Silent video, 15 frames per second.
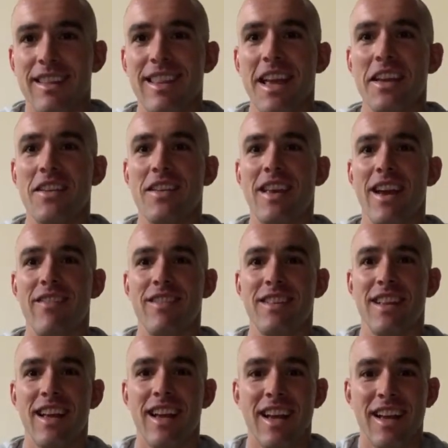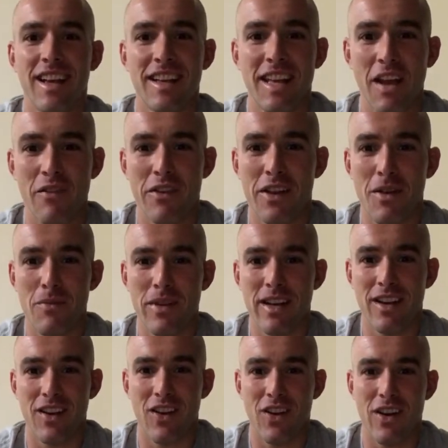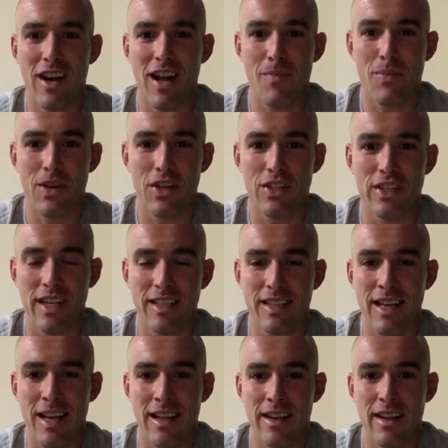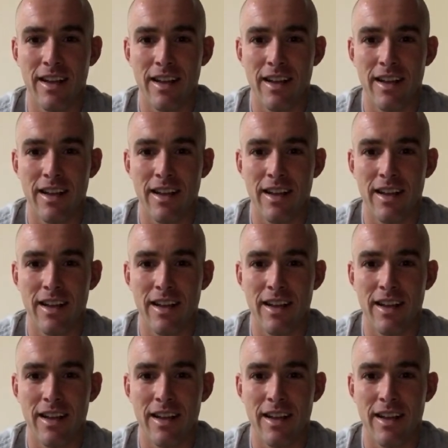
Thank you, Kevin. Kevin coming in hard. I appreciate that.